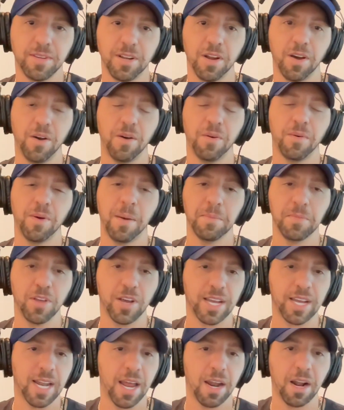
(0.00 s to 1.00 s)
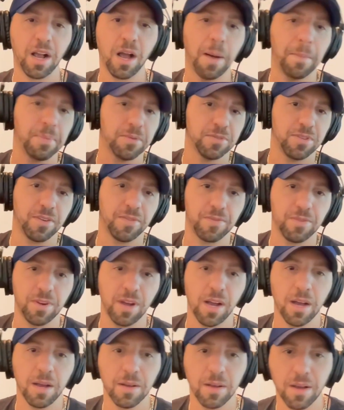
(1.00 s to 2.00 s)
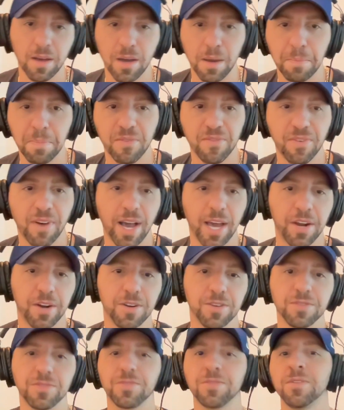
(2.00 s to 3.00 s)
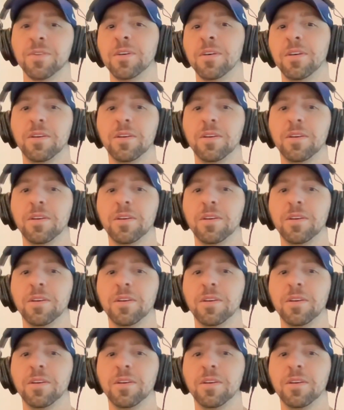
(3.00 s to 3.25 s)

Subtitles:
I'm looking at a couple different providers.